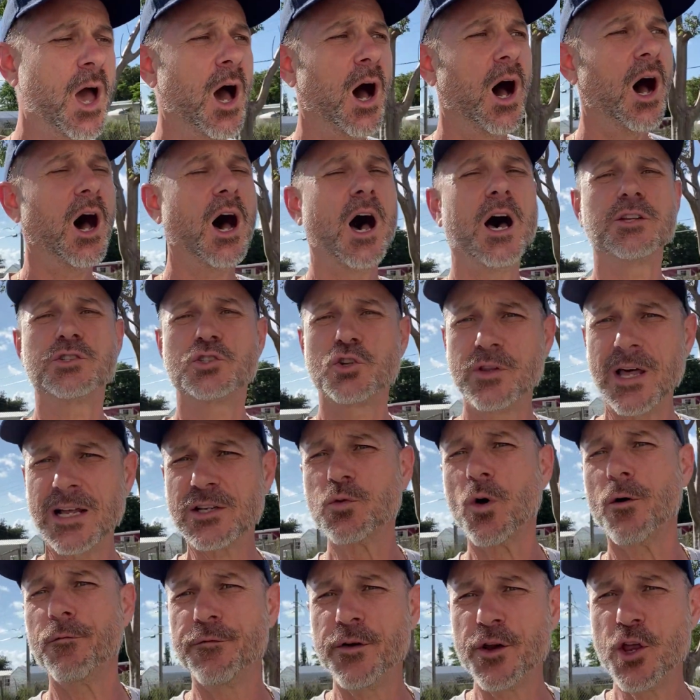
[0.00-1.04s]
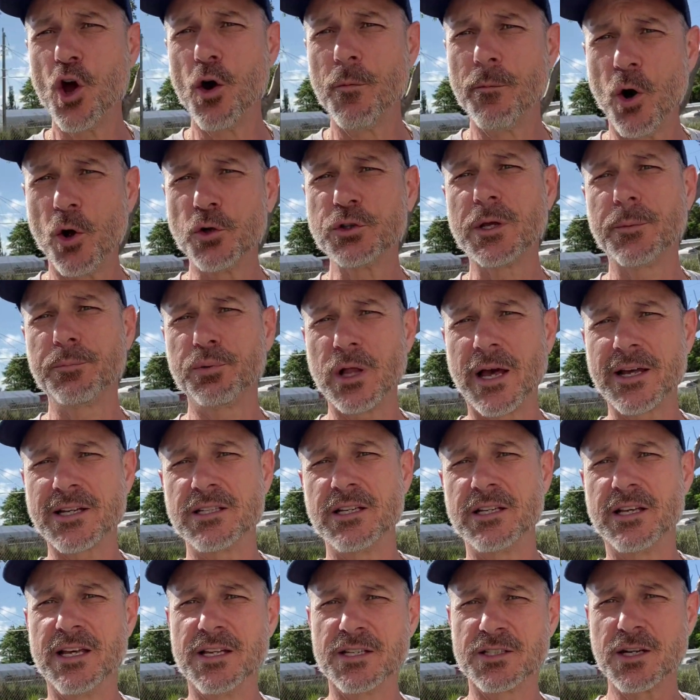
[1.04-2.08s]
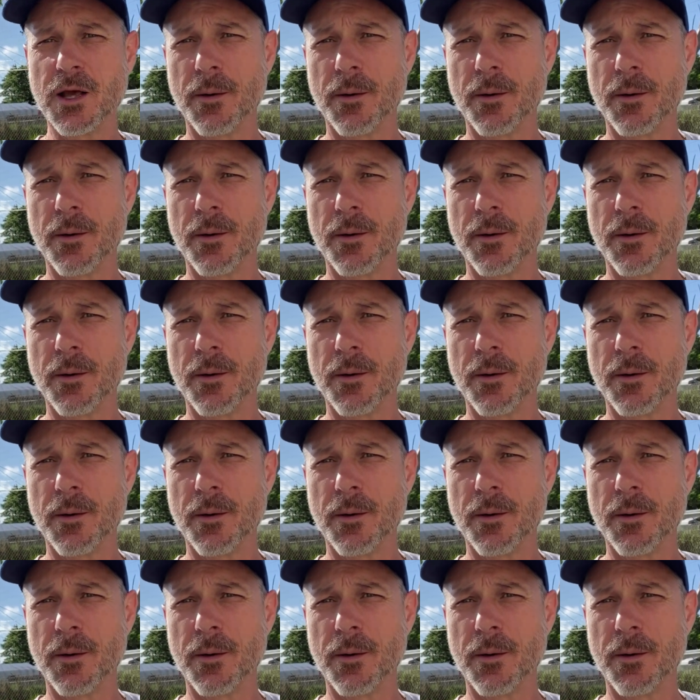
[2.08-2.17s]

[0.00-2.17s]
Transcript: Uh, so that's what video multiplexing is,